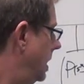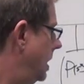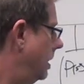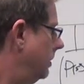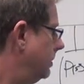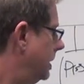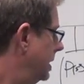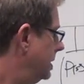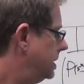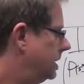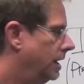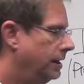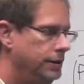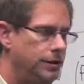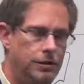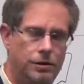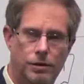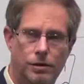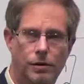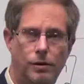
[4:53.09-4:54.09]
on my
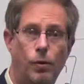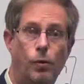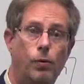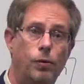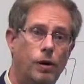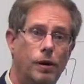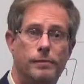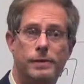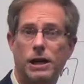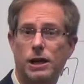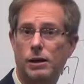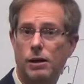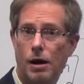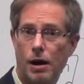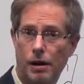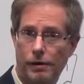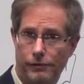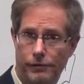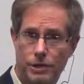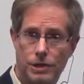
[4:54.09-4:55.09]
cellular, or I'm in a
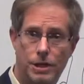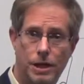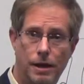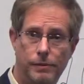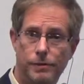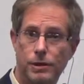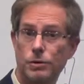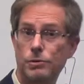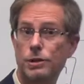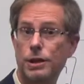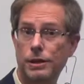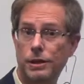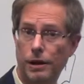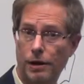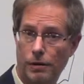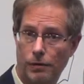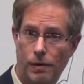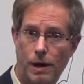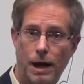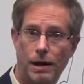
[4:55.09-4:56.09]
coffee shop using
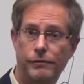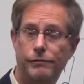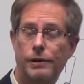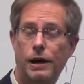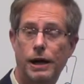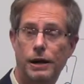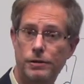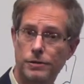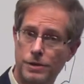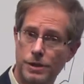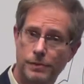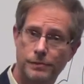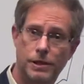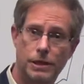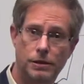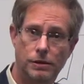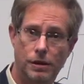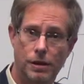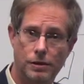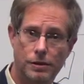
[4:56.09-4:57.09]
their Wi-Fi or
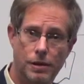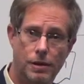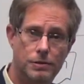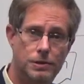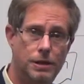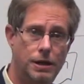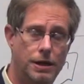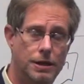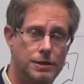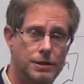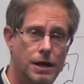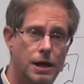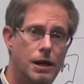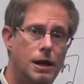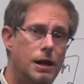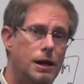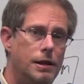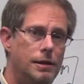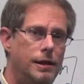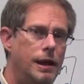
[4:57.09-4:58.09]
something along those lines.
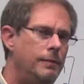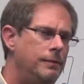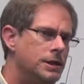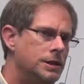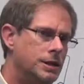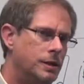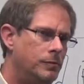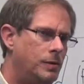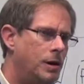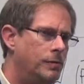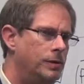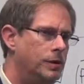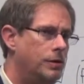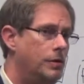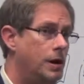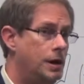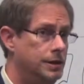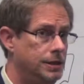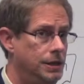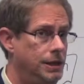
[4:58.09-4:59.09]
That means I'm coming
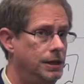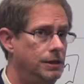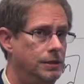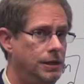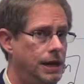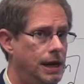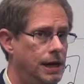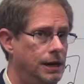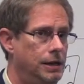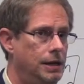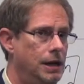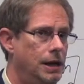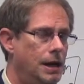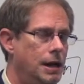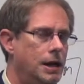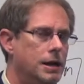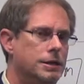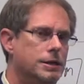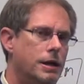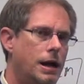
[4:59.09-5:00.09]
across the internet.
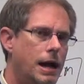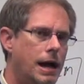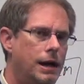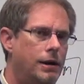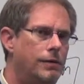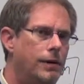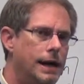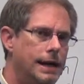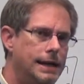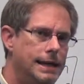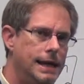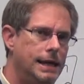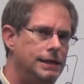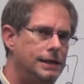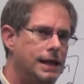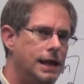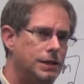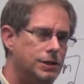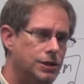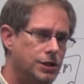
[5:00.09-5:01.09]
So how do I
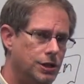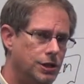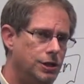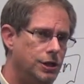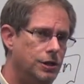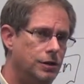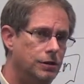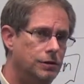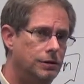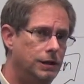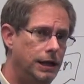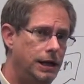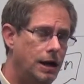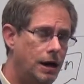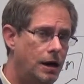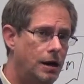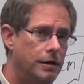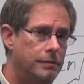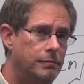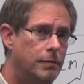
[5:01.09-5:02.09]
get that
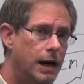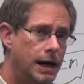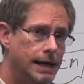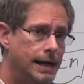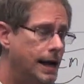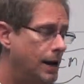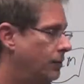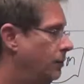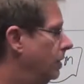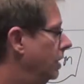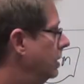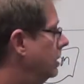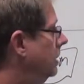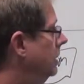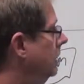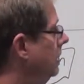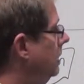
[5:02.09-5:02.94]
securely on my network?